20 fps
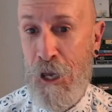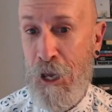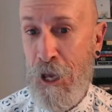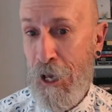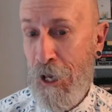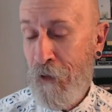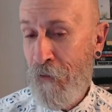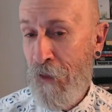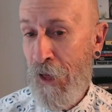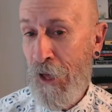
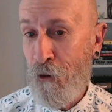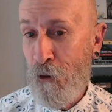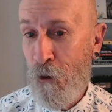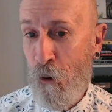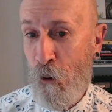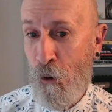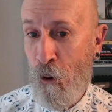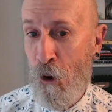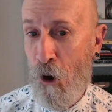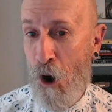in that
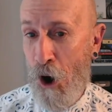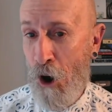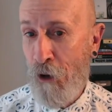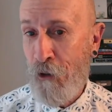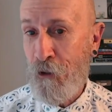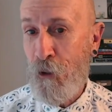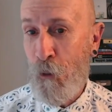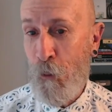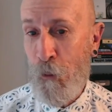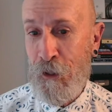whole
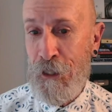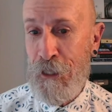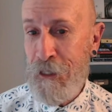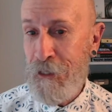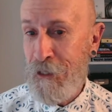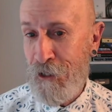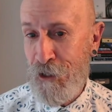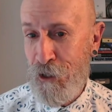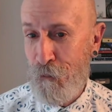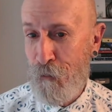ongoing
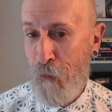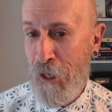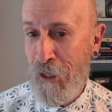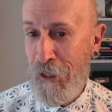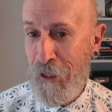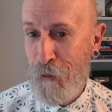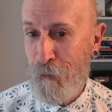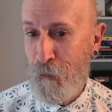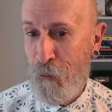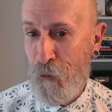
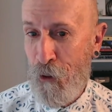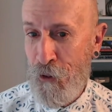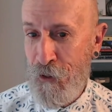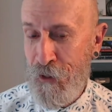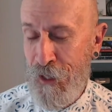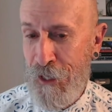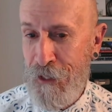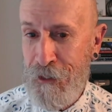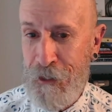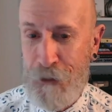decision-making
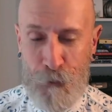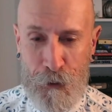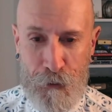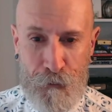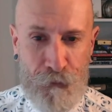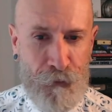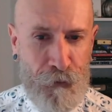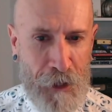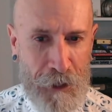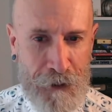process and
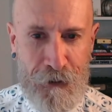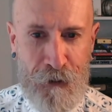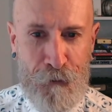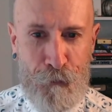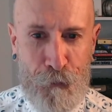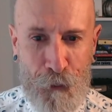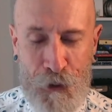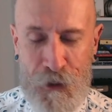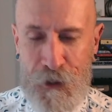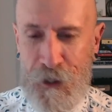reflective
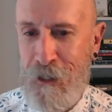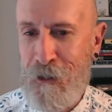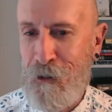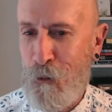process.